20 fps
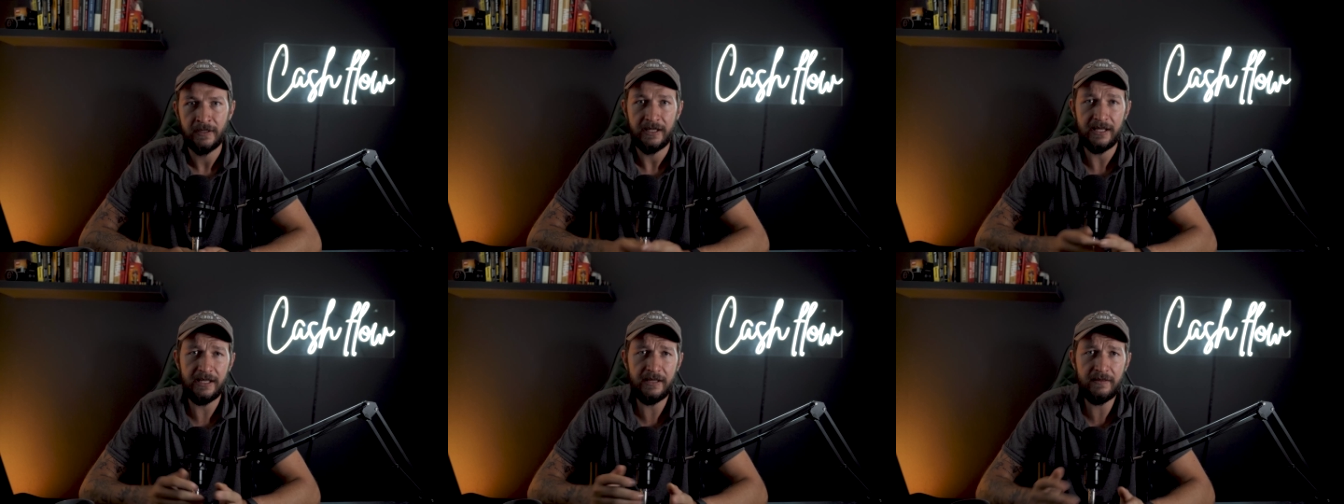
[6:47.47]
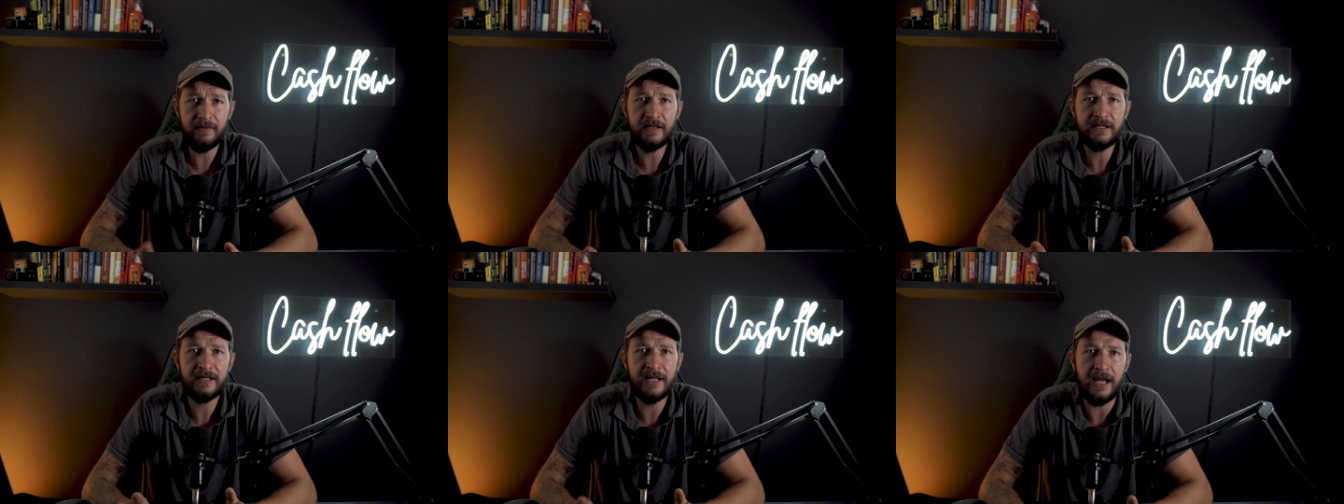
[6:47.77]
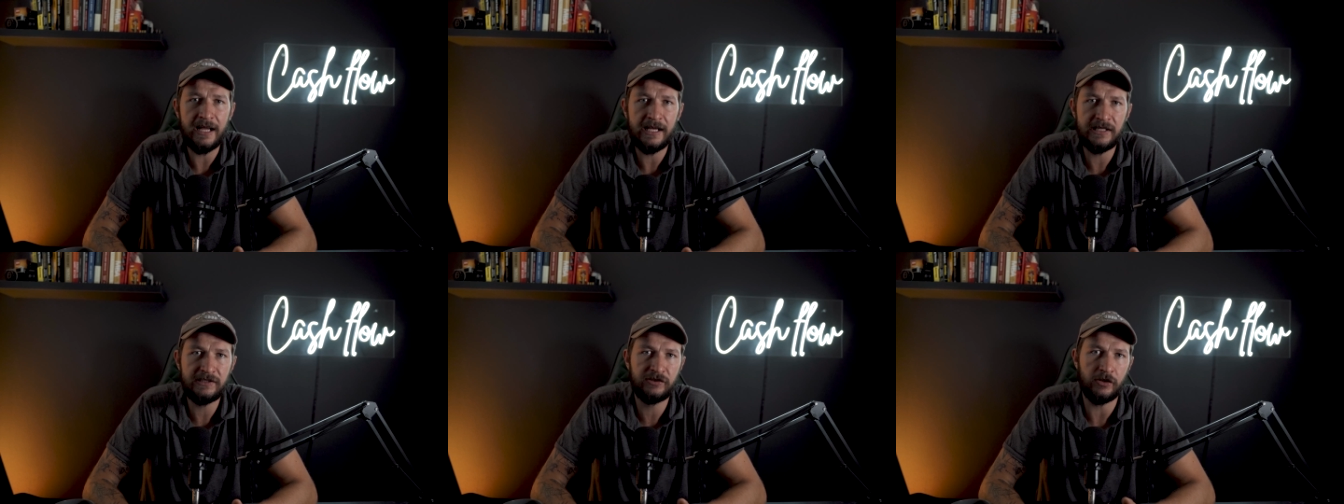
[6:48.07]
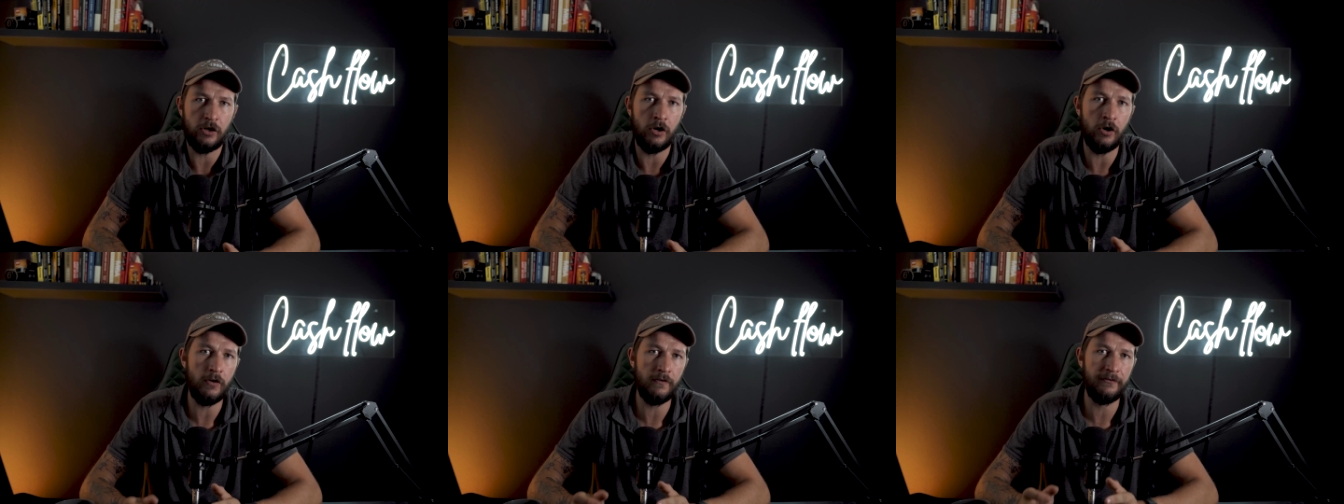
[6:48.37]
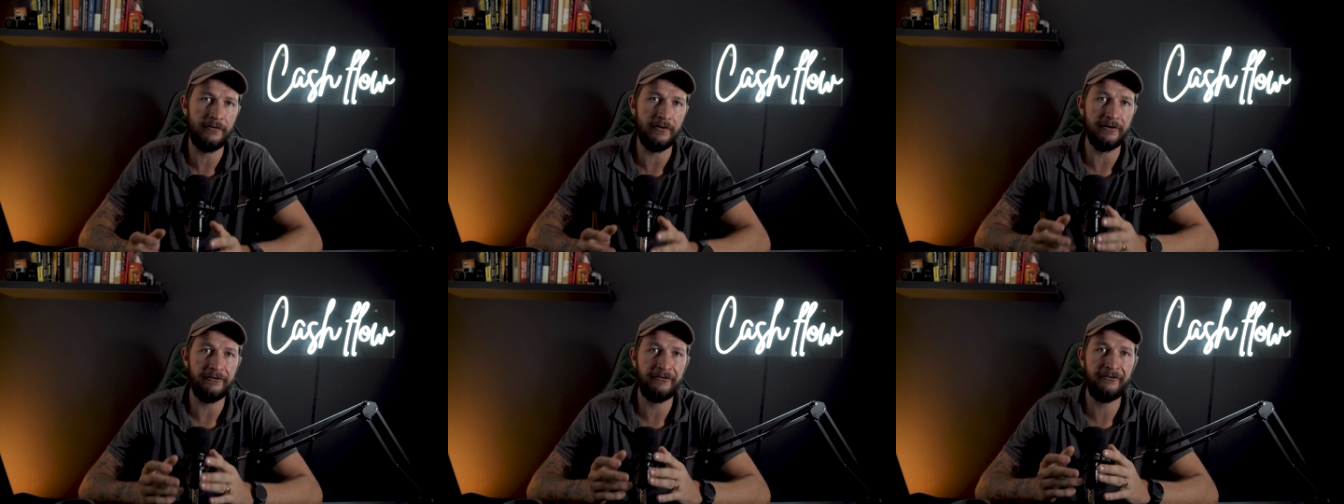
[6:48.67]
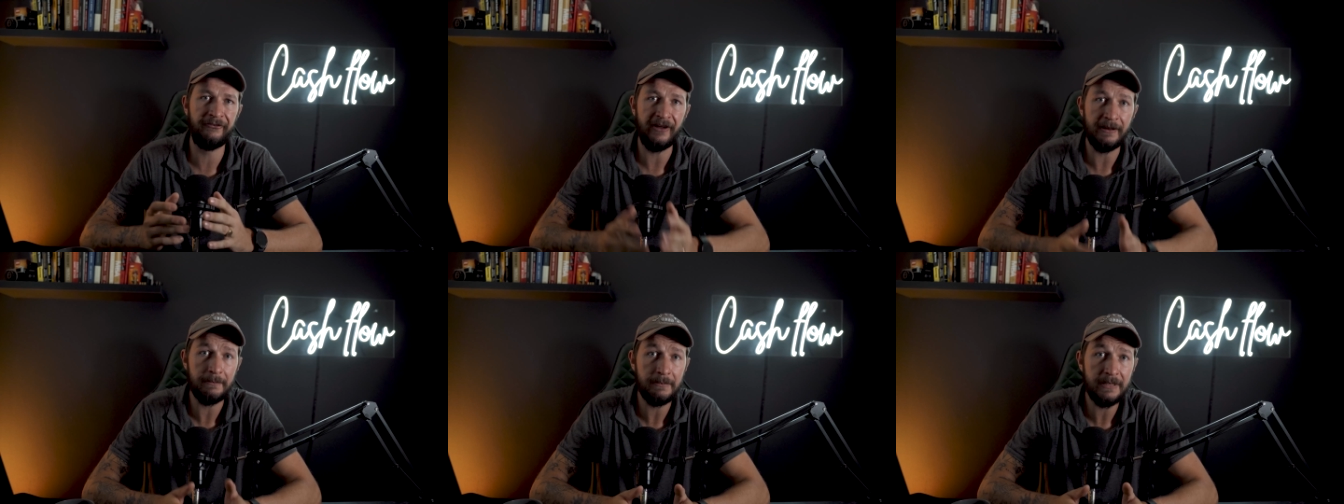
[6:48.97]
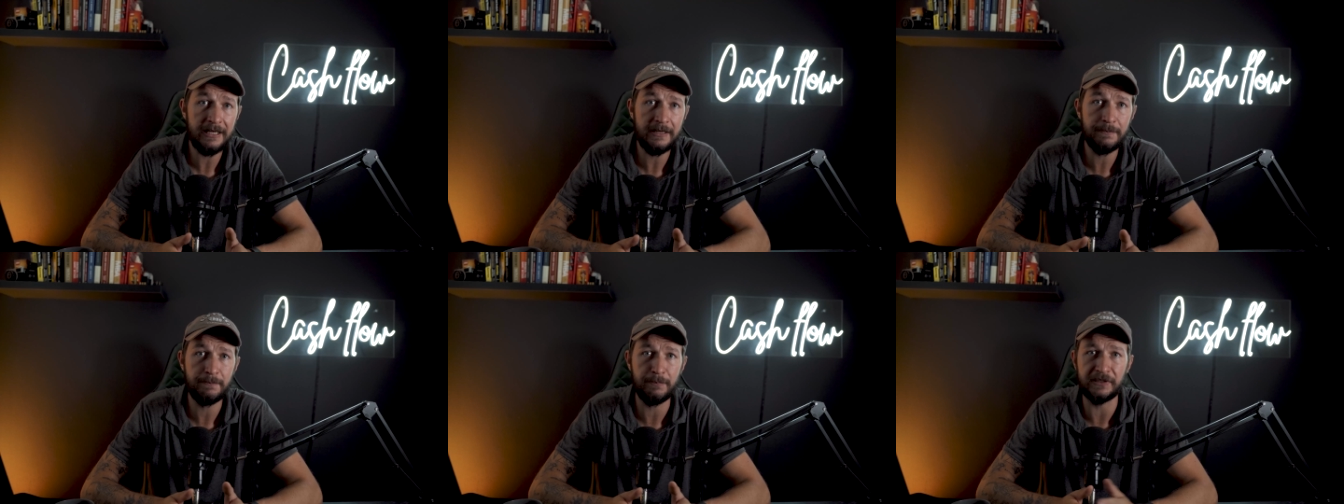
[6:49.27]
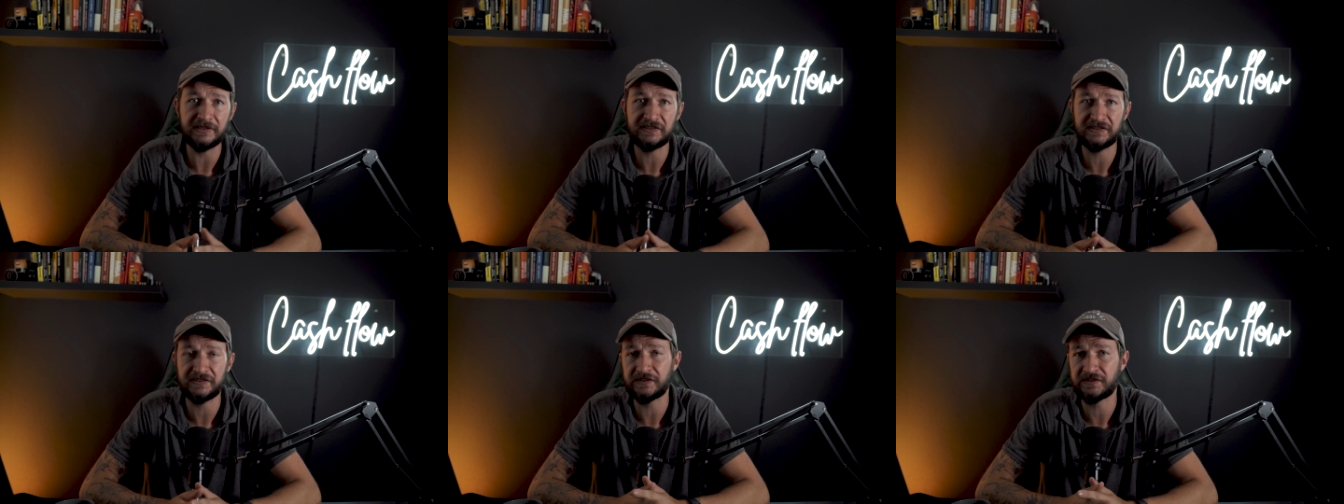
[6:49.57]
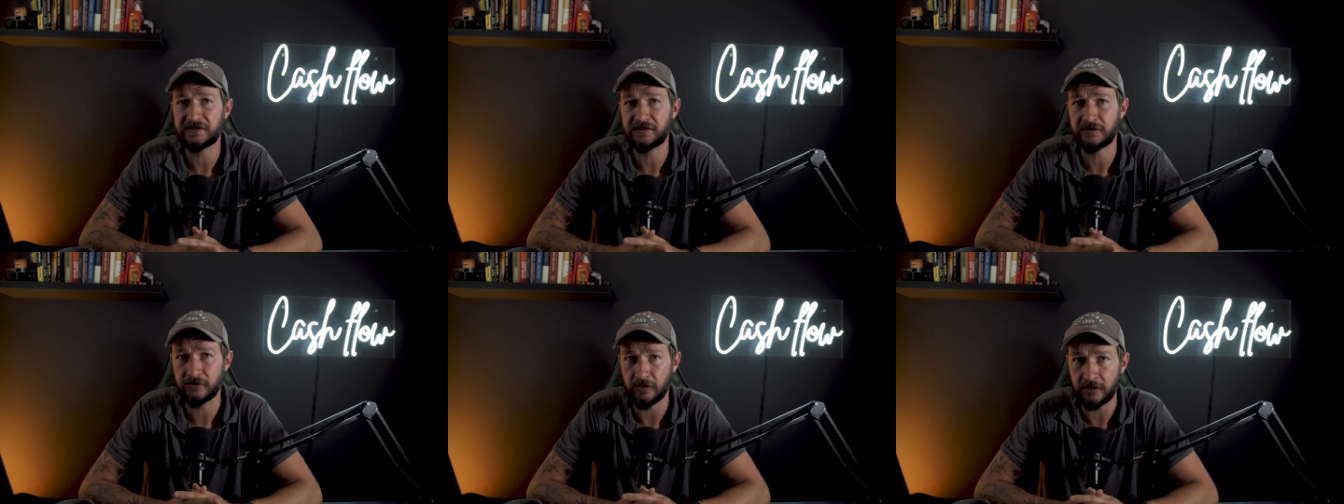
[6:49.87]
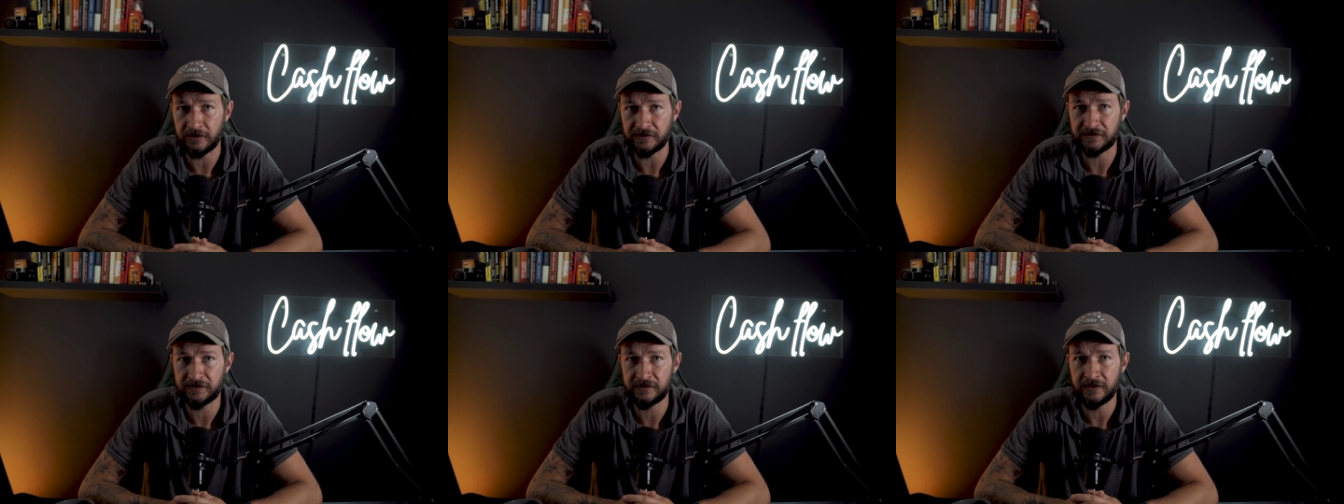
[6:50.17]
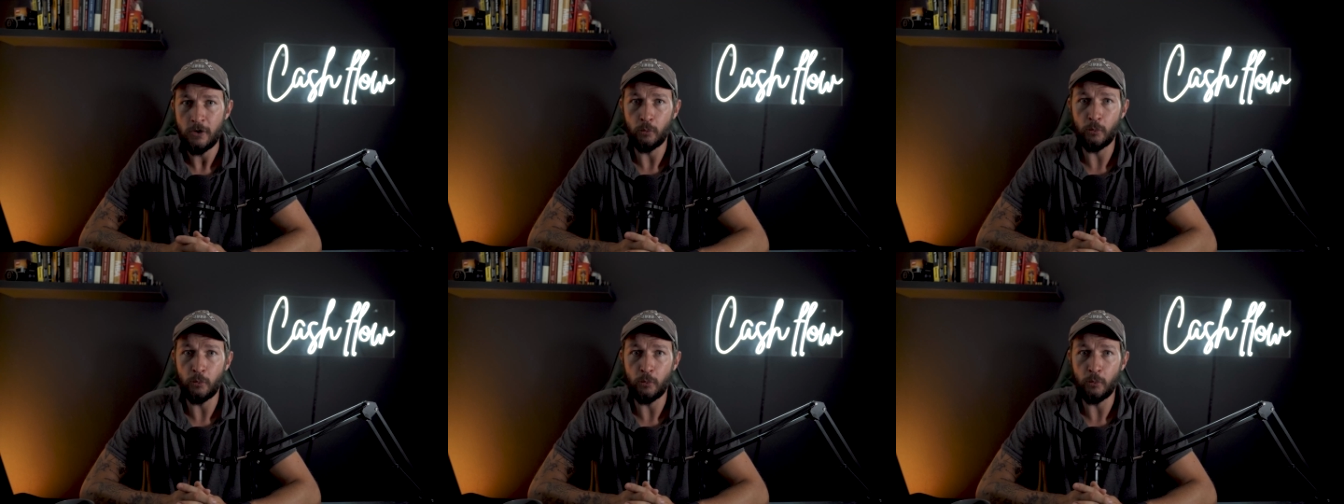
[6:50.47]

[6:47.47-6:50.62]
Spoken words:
In the case of family business trusts,